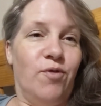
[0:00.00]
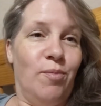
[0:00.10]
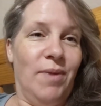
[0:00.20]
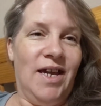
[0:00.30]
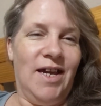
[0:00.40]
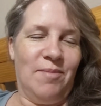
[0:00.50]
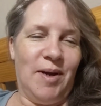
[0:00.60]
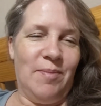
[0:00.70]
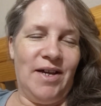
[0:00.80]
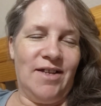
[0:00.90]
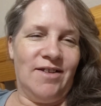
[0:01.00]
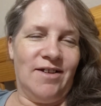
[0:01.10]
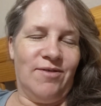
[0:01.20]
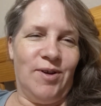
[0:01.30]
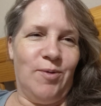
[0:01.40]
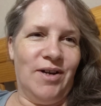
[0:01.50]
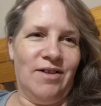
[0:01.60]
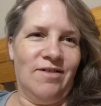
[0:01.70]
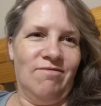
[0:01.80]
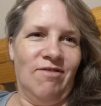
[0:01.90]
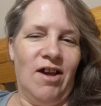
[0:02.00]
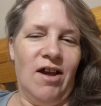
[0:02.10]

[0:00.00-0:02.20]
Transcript: For making my bed, if you will,